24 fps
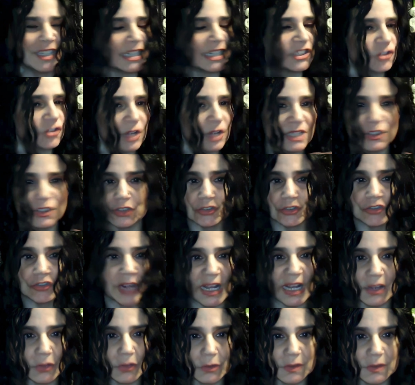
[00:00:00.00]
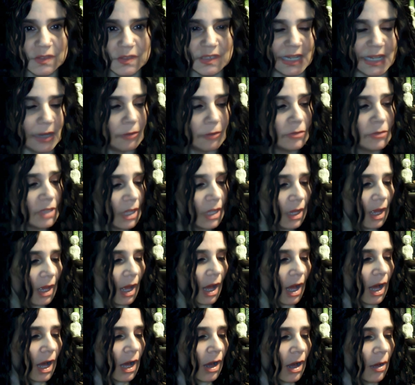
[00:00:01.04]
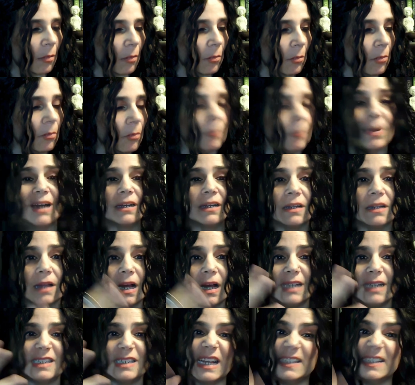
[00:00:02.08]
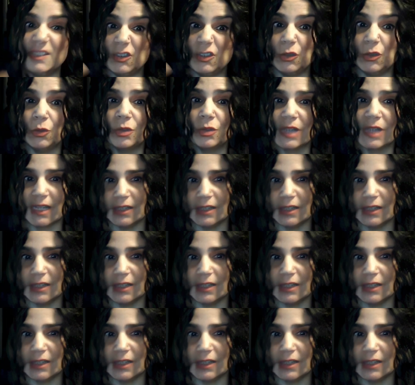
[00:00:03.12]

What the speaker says: I tried to track those down, but I do kind of